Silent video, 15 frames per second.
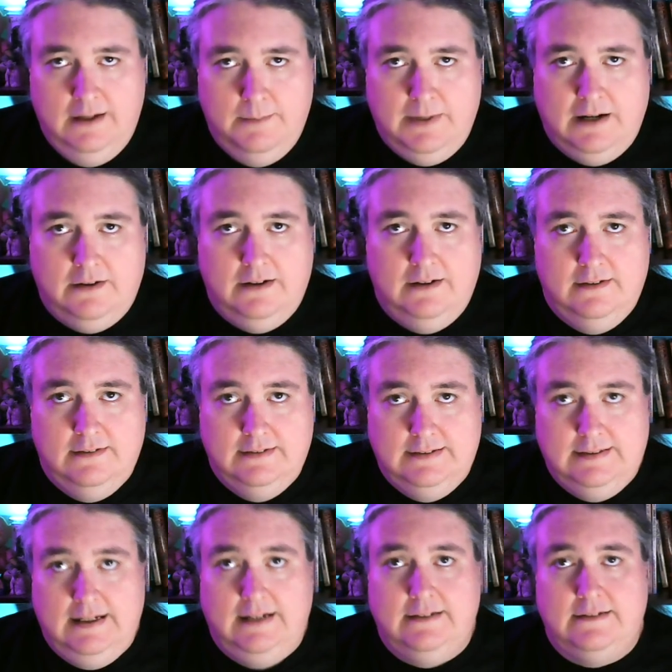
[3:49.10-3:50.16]
about
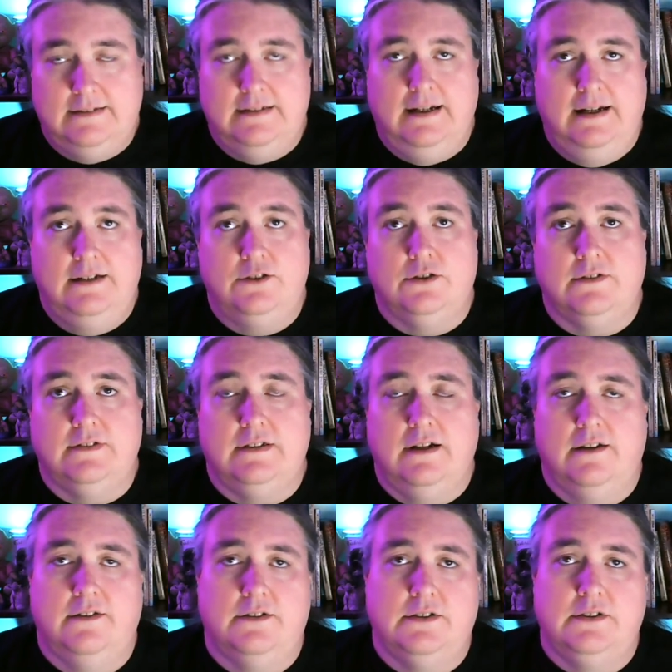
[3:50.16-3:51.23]
saints, angels, and
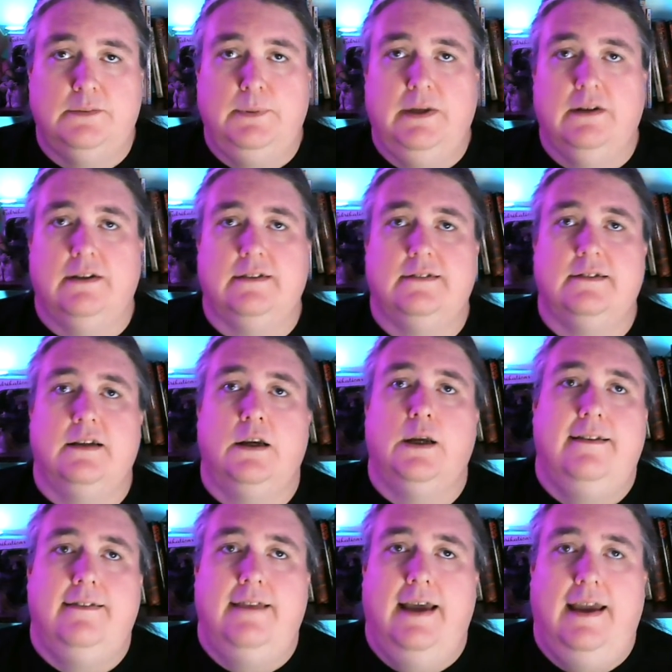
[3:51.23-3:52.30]
other spirits,
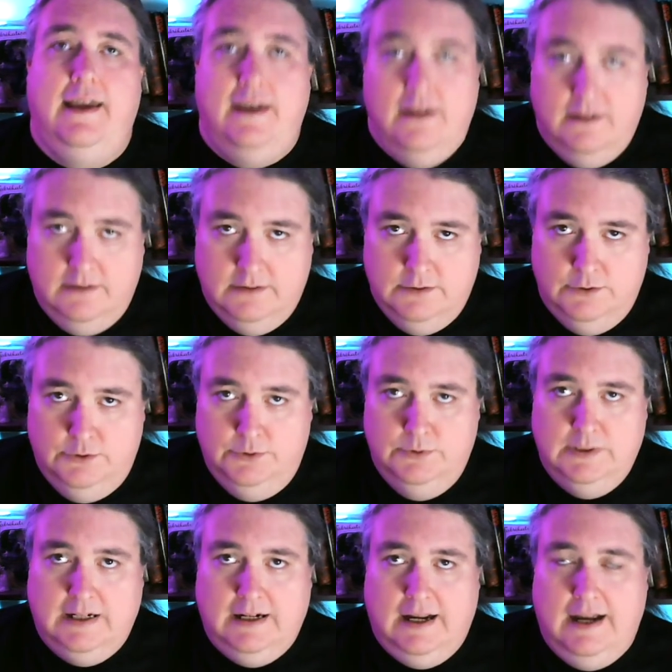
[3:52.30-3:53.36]
they do
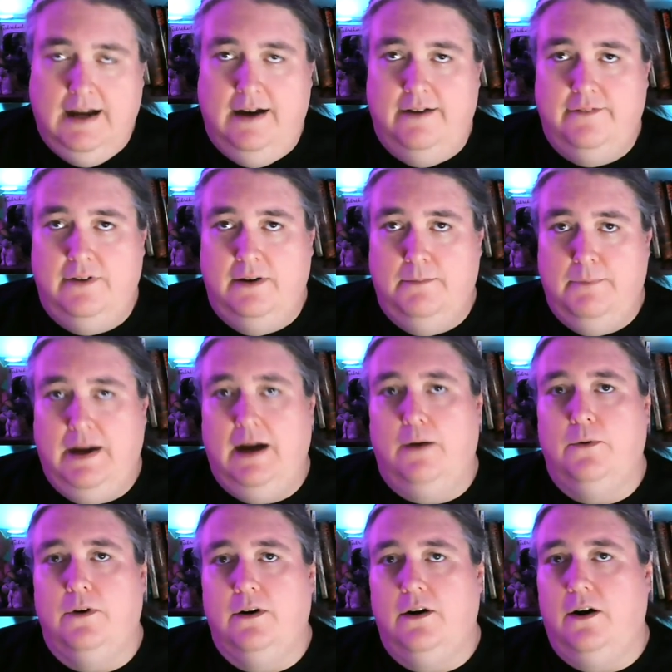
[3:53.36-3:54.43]
not have
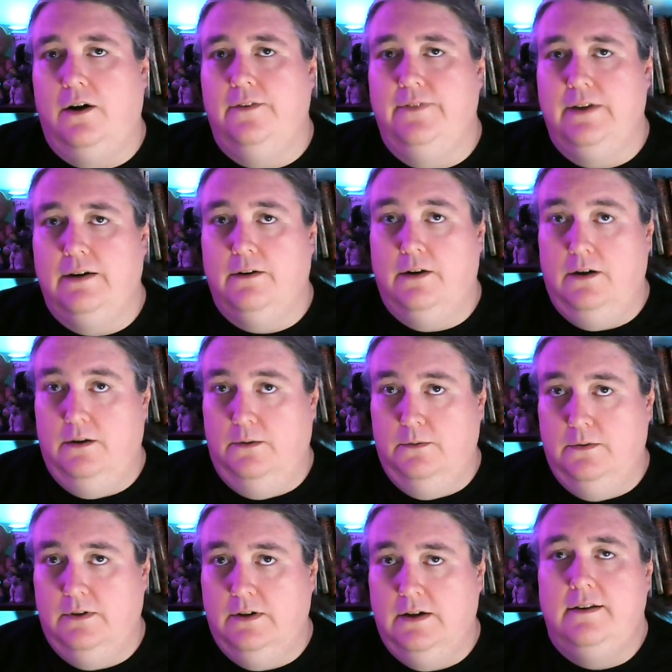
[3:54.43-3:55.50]
power on their
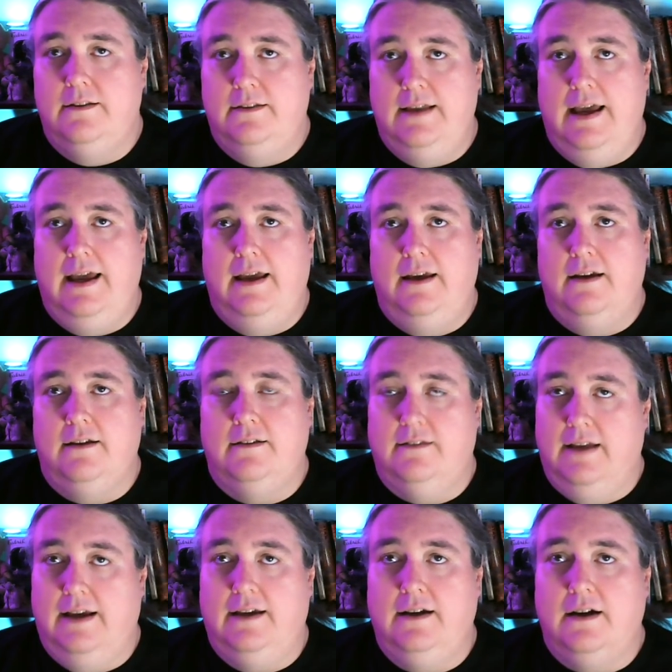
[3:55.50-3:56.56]
own. They,
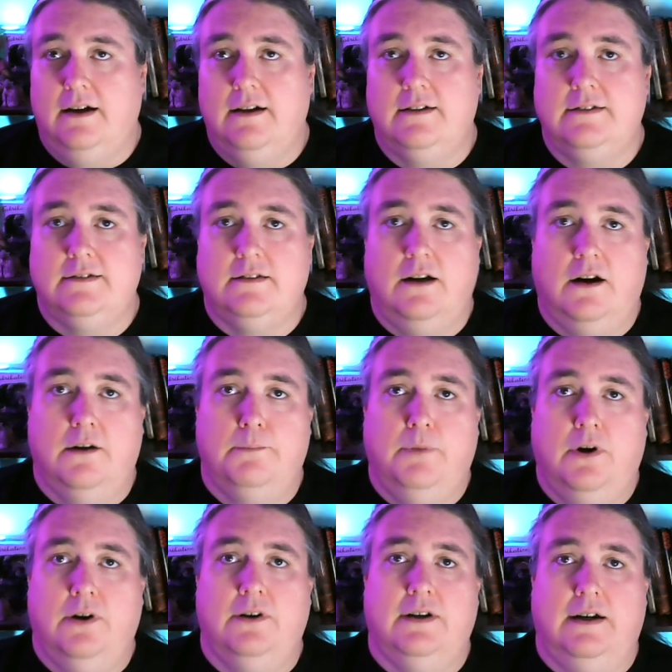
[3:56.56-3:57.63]
like us, are
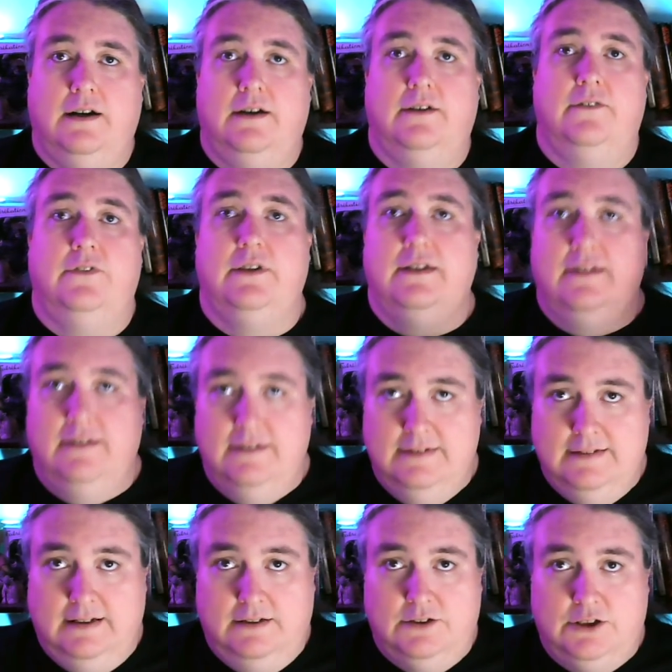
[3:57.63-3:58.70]
part of the
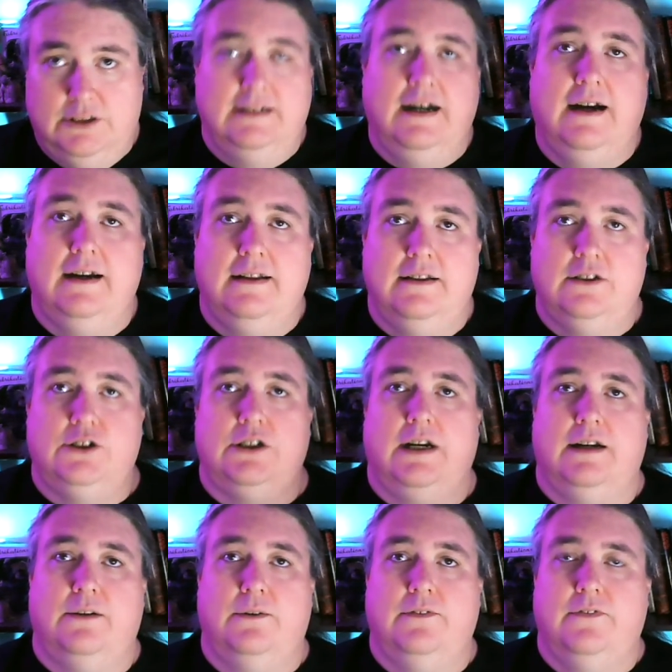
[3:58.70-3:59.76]
Zel Shaddai, the
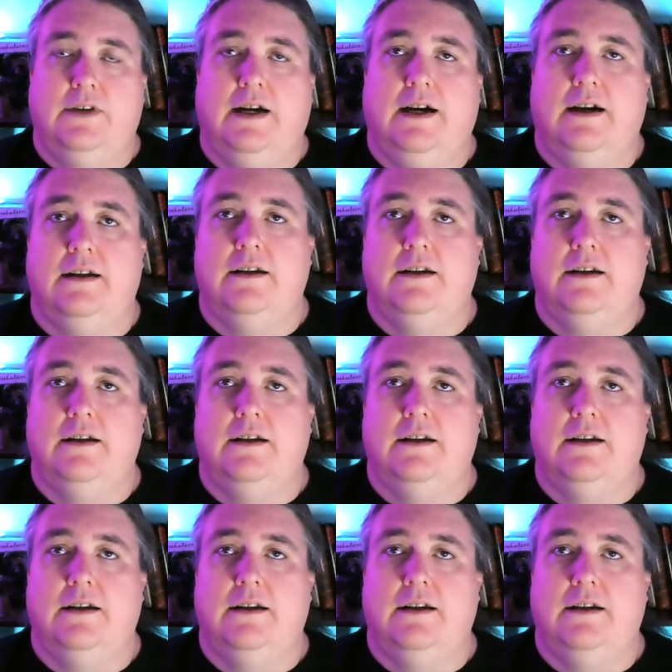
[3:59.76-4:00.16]
shadow of God.